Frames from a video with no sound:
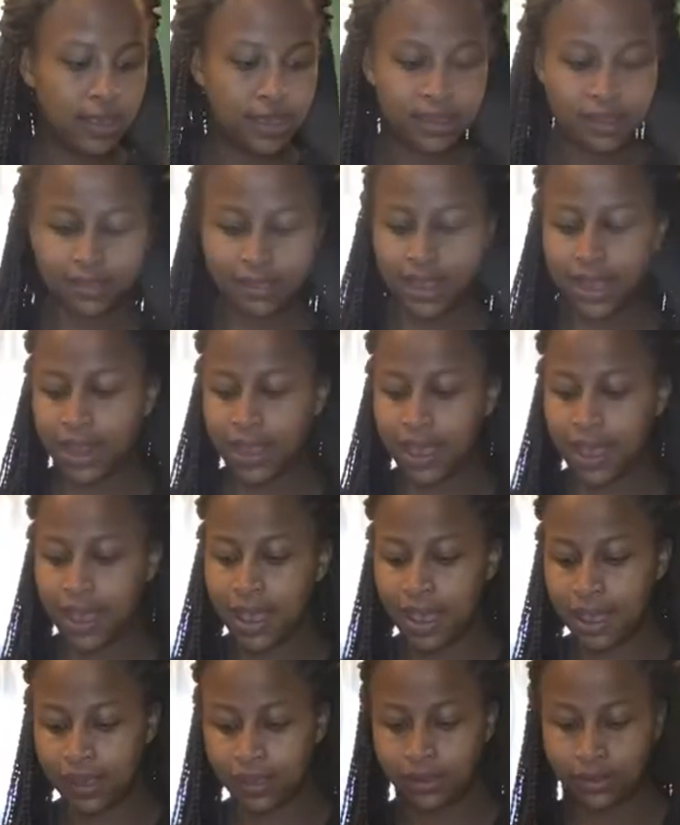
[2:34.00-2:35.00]

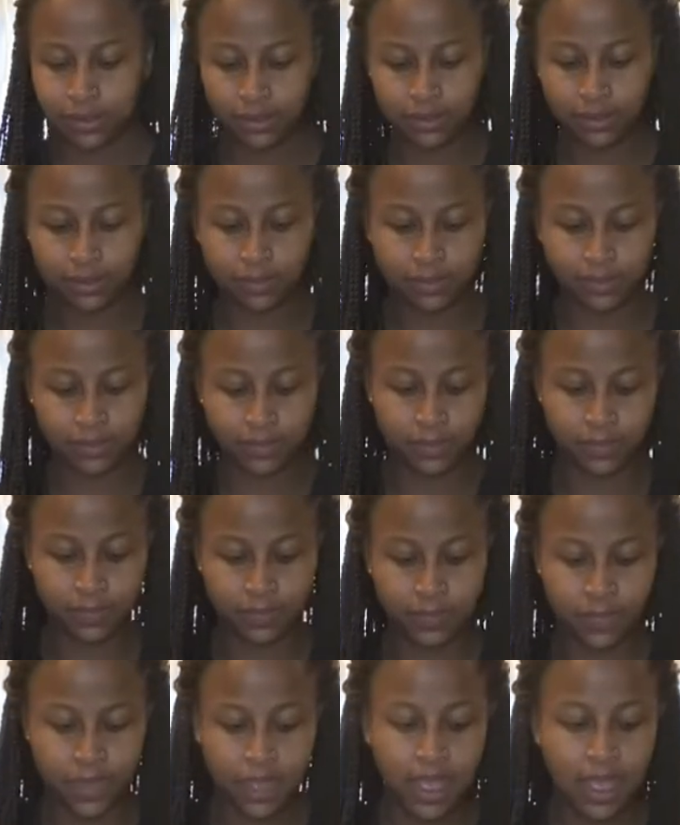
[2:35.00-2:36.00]
ta-da!
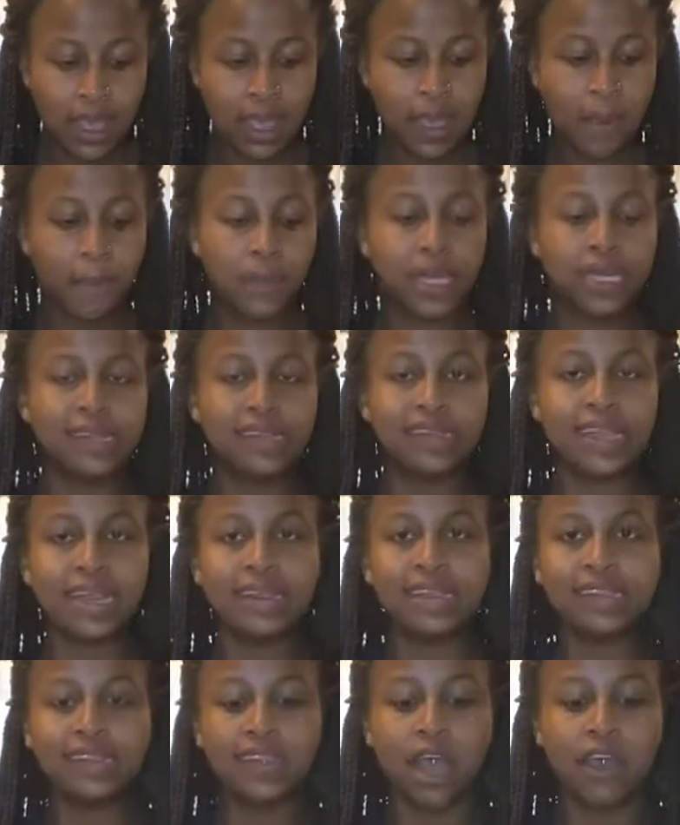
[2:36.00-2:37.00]
I'm gonna
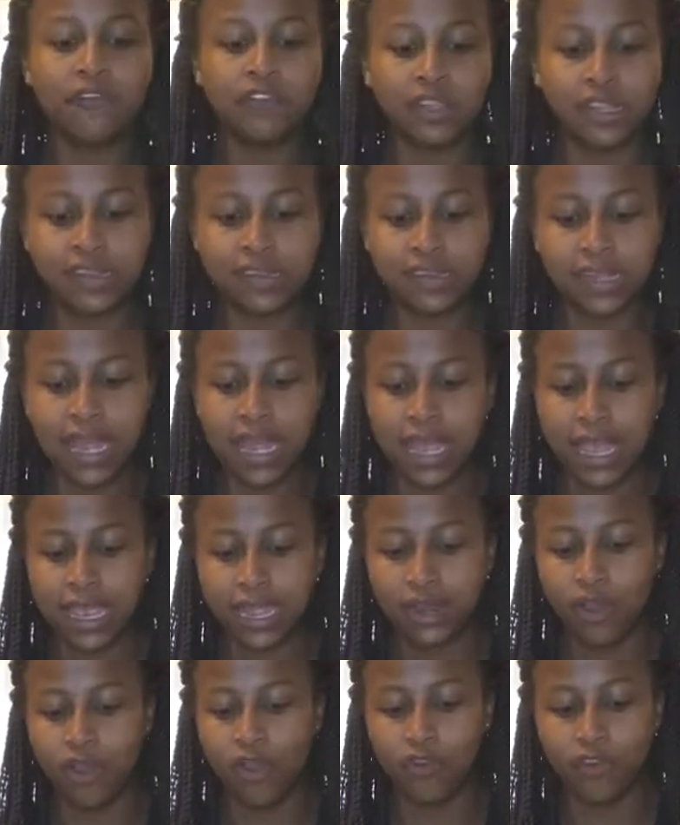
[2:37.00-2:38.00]
set this off to the
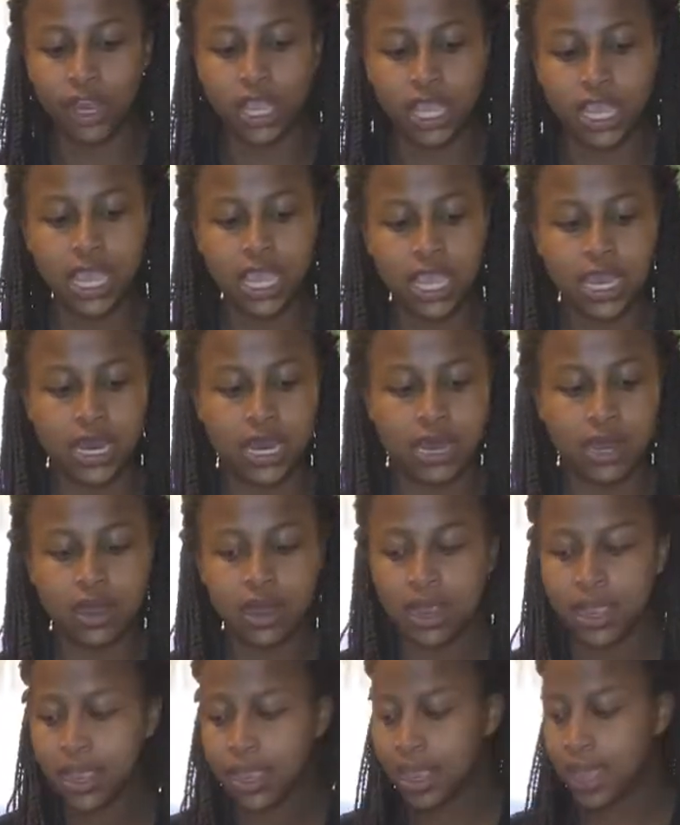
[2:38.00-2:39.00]
side over here
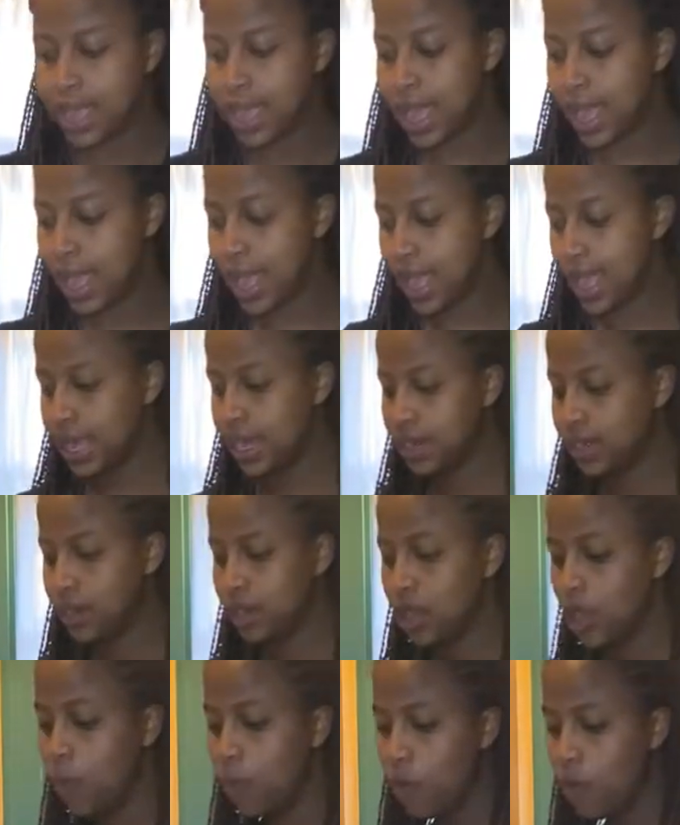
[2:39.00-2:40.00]
and
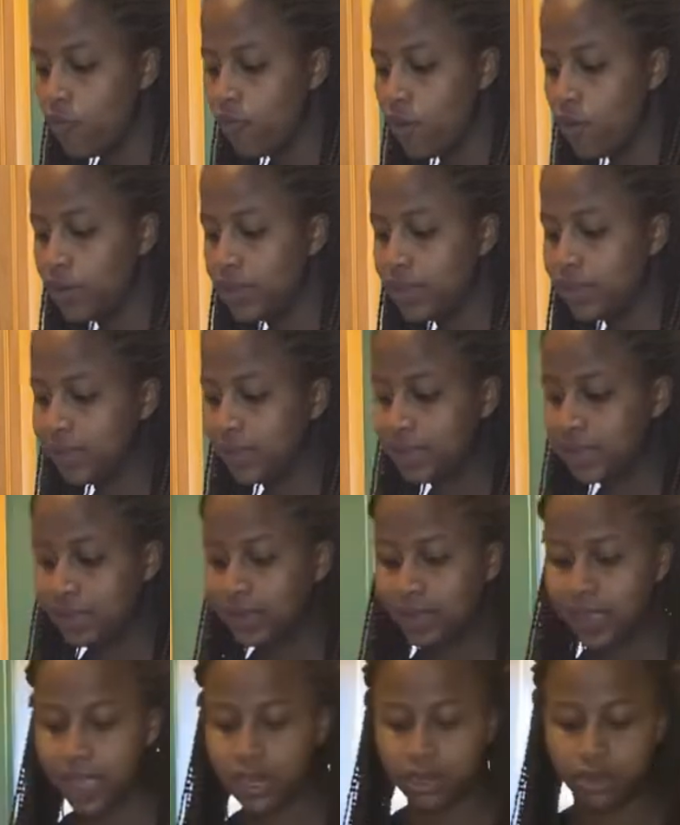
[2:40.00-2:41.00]
come over with this
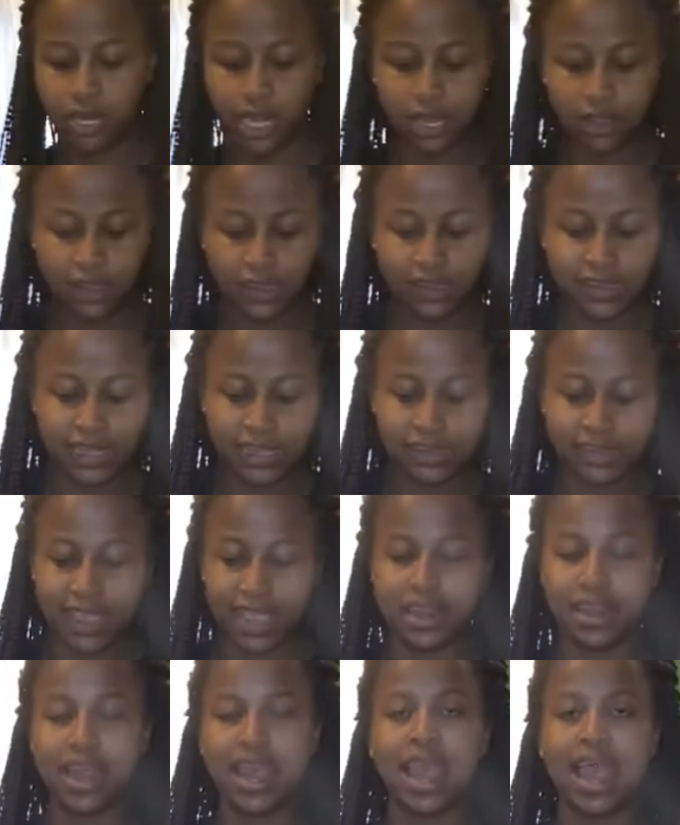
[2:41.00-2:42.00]
container. Now this
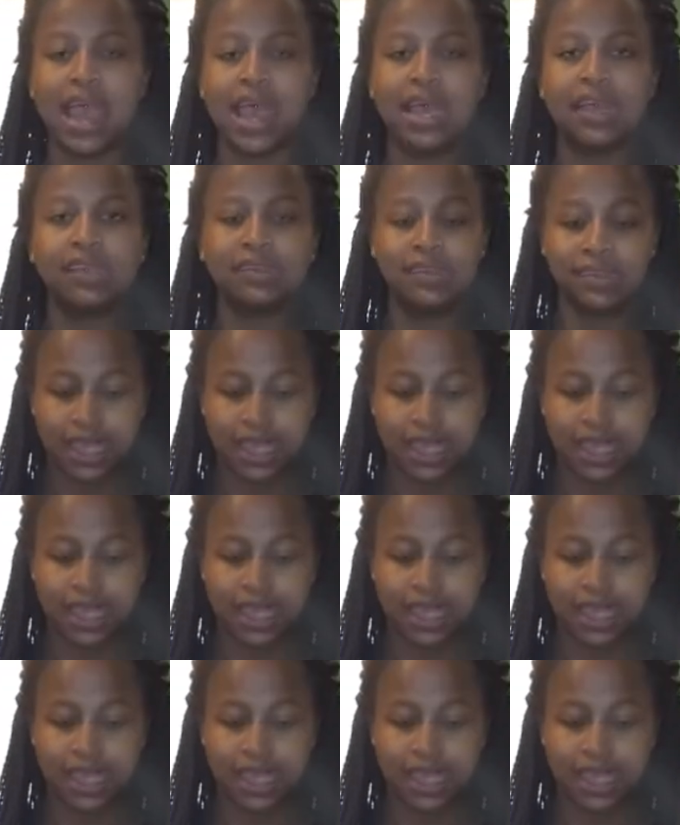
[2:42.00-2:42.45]
container has